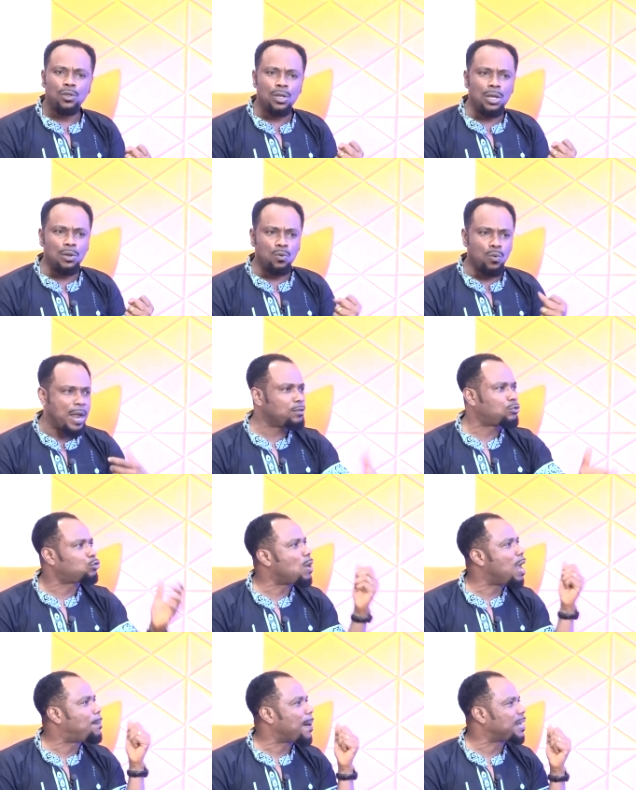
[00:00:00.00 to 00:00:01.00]
went
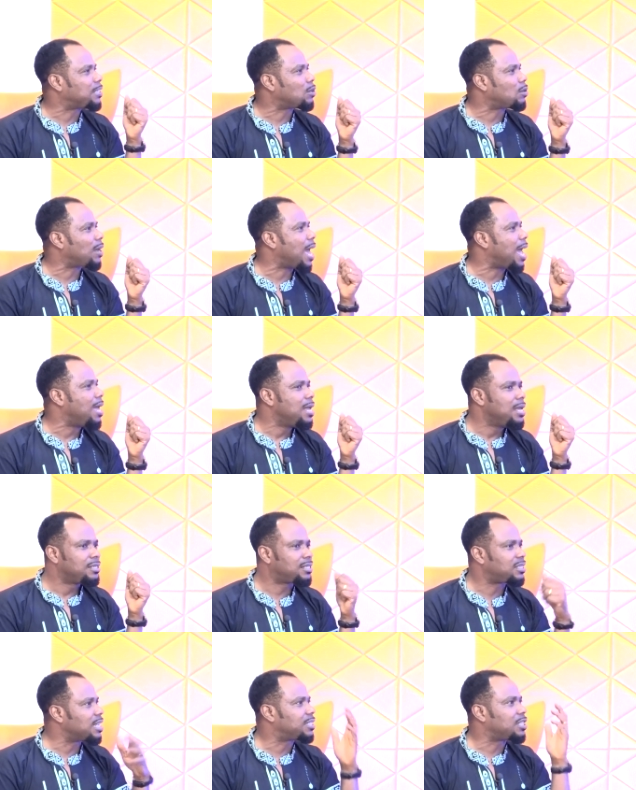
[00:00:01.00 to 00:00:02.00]
through a particular
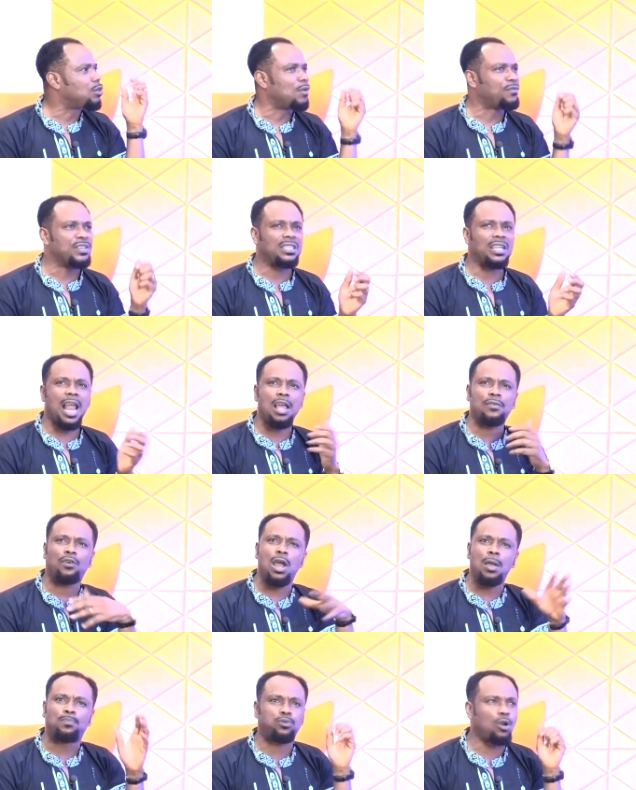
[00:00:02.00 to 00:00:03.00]
season of his life or
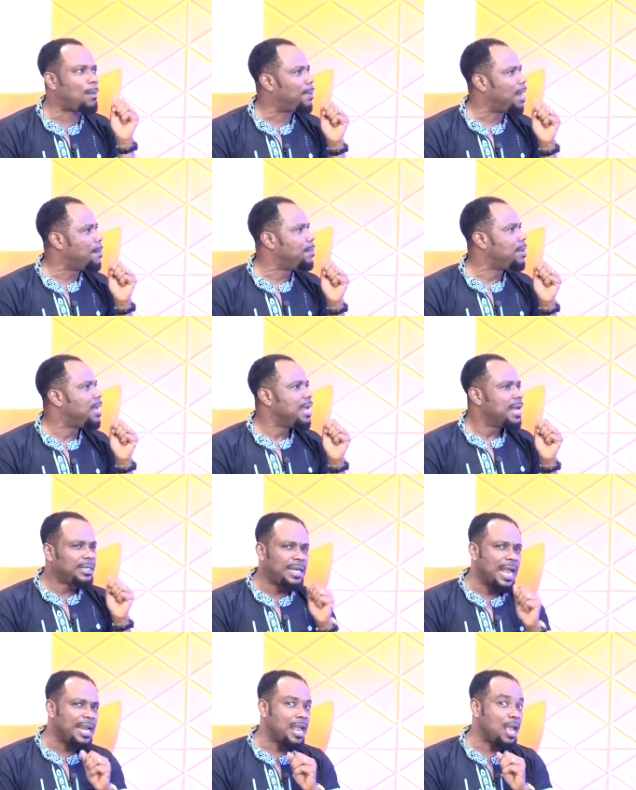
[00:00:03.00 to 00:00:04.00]
a problem.
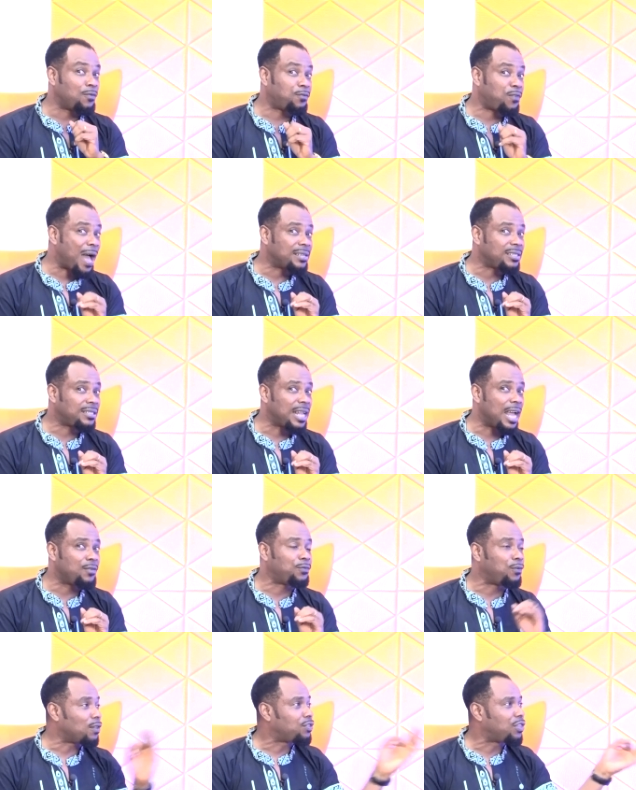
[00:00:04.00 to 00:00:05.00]
Then he fasted
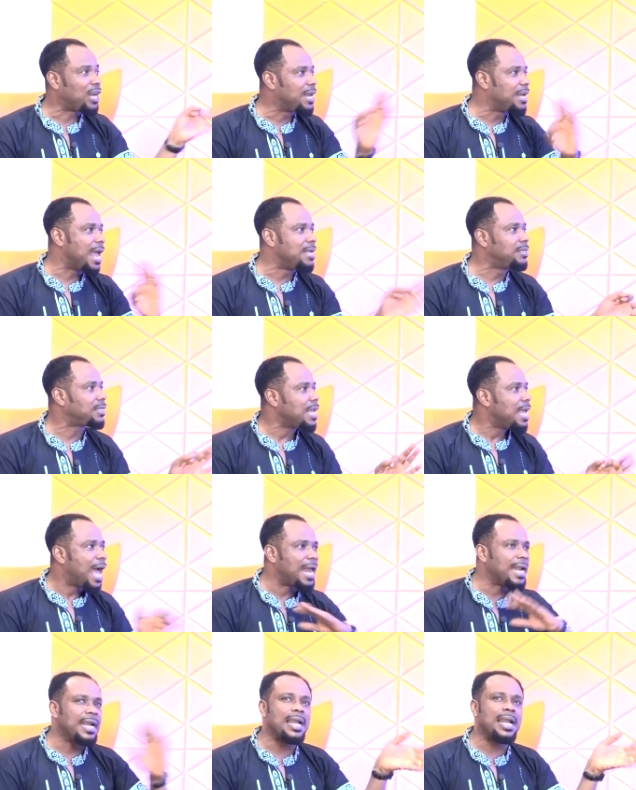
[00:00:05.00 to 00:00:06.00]
for three days yeah.
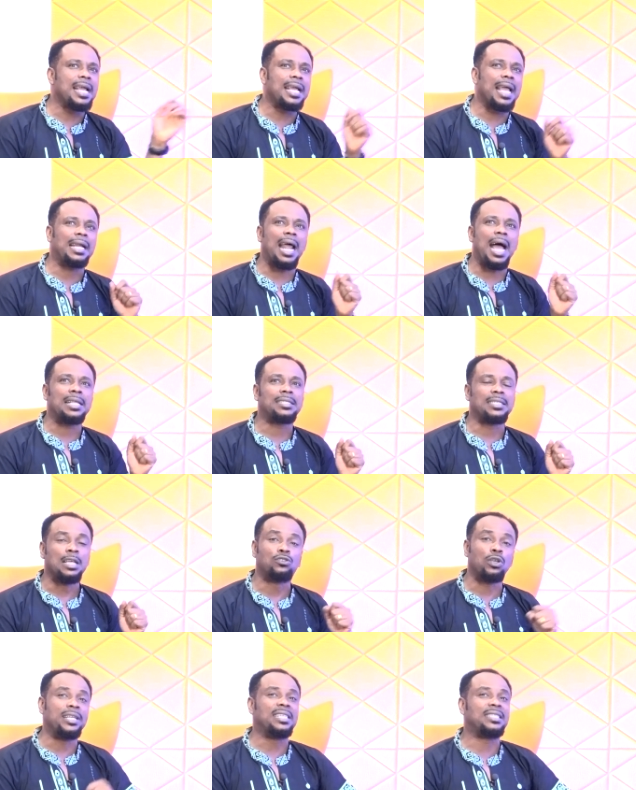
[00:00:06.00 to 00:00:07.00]
and he didn't get answer.
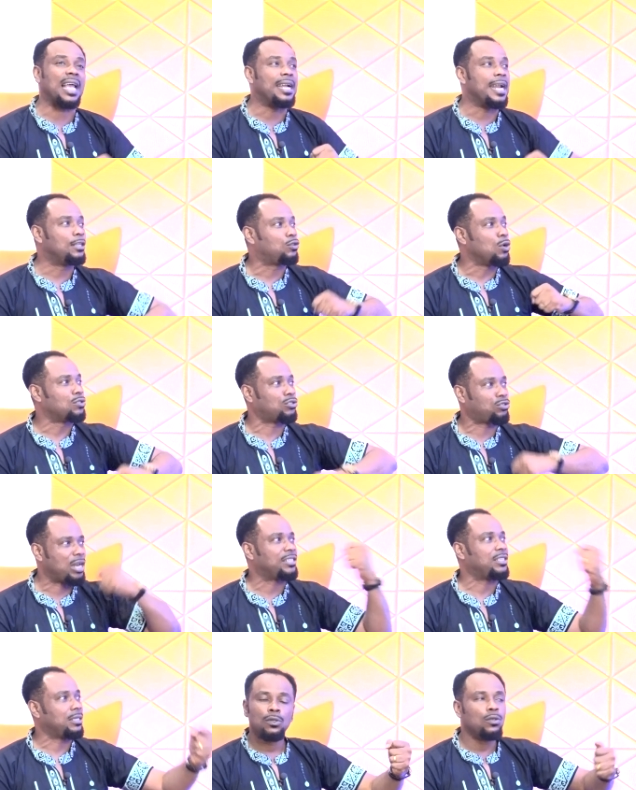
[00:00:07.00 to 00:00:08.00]
So he decided to
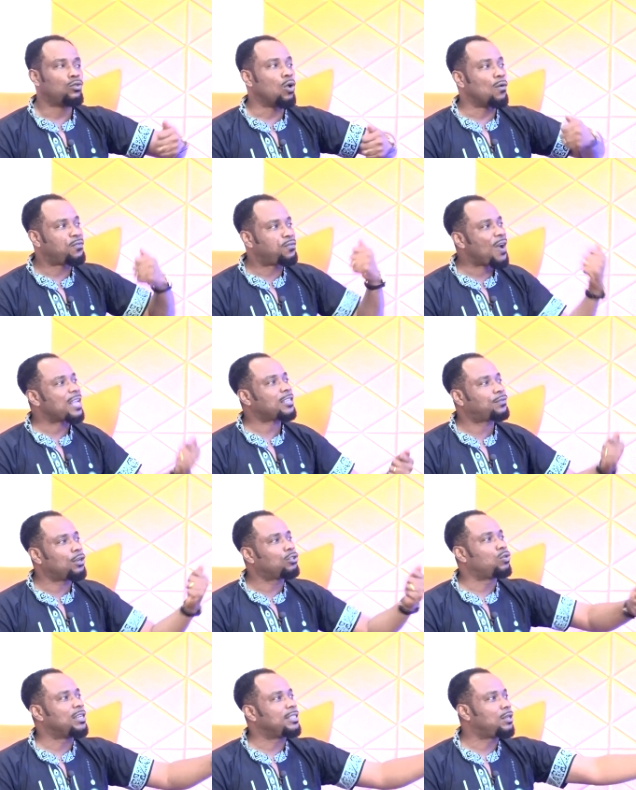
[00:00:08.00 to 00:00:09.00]
stretch it to fast for
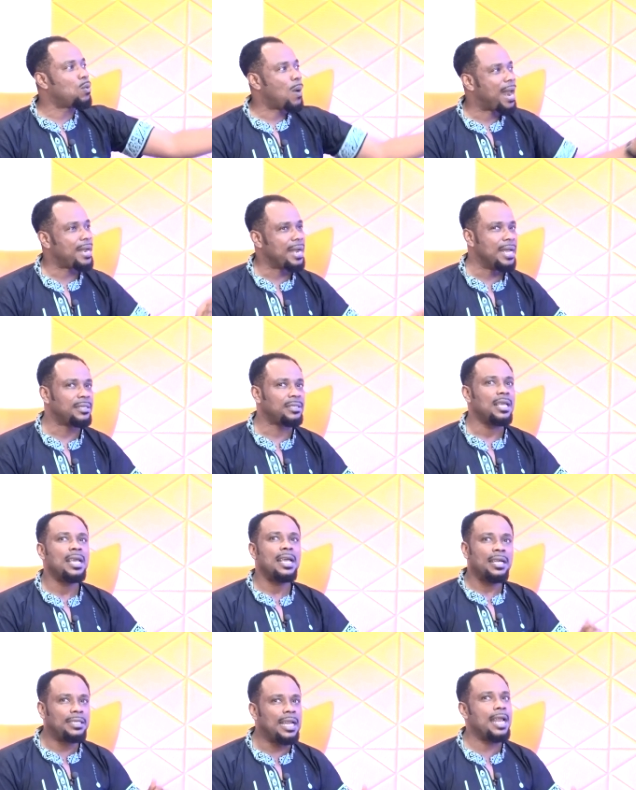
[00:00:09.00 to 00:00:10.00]
21 days.
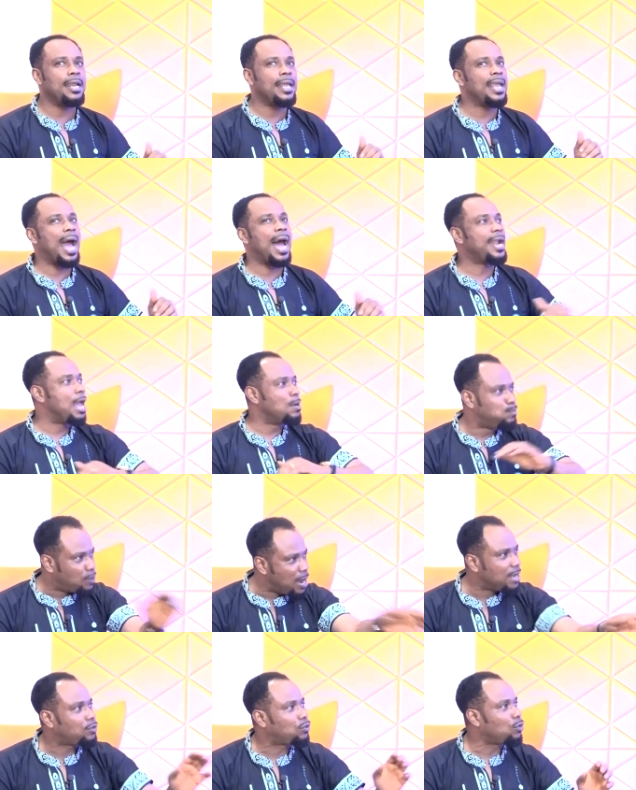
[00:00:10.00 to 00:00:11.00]
Yes, then he had a
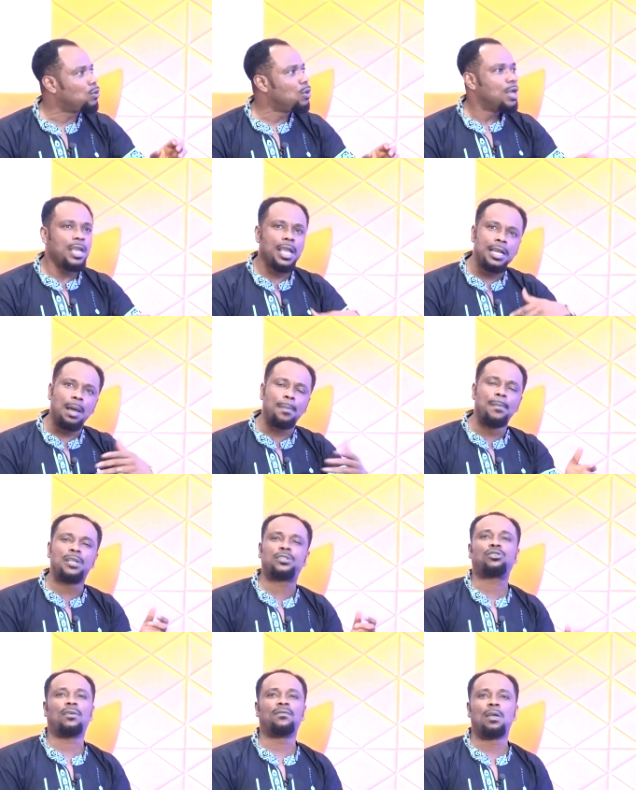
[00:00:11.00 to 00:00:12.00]
breakthrough in the
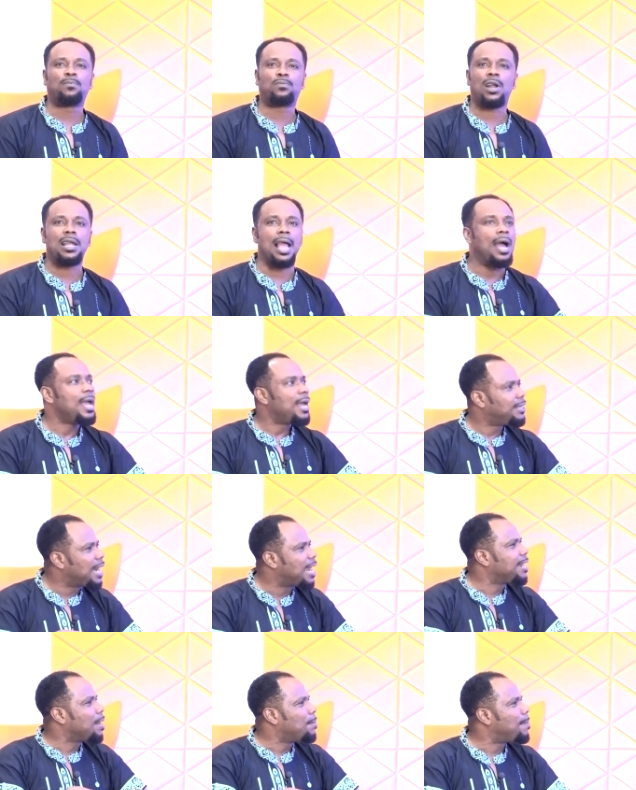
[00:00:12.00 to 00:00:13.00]
midst of the prayer.
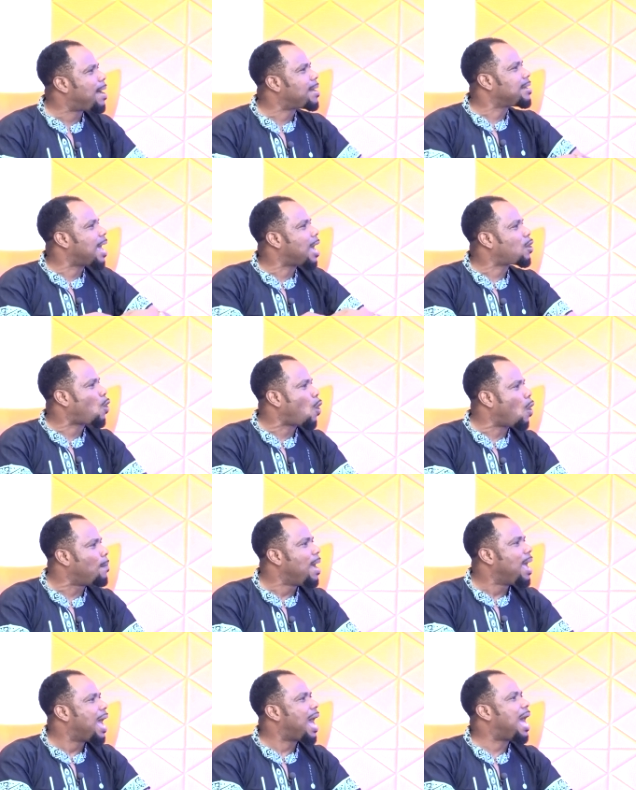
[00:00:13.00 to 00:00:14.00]
Then the man now come
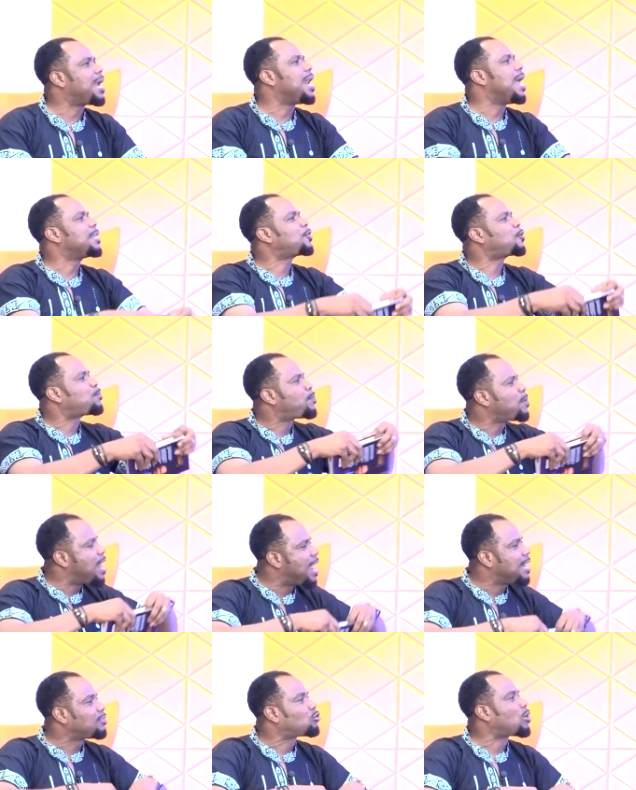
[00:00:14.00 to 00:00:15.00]
and they
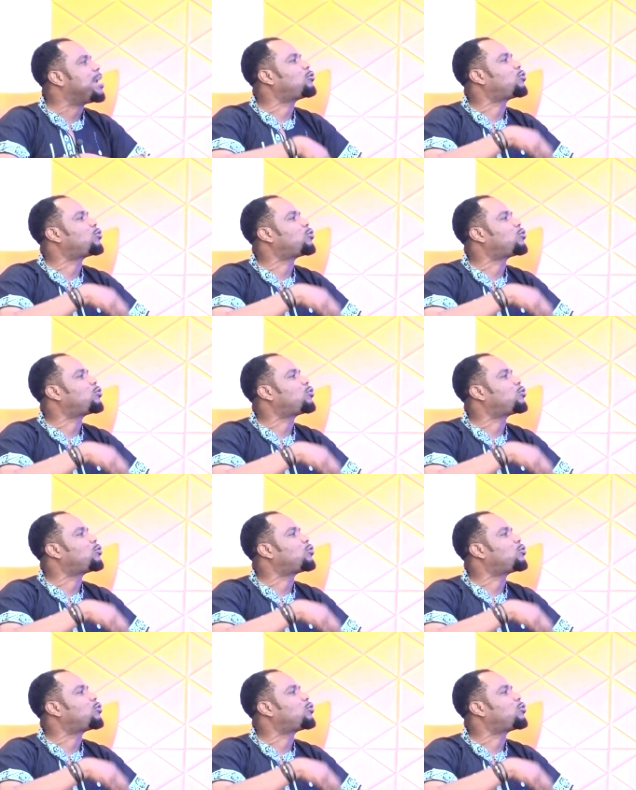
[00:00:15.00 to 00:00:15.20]
explain, trying to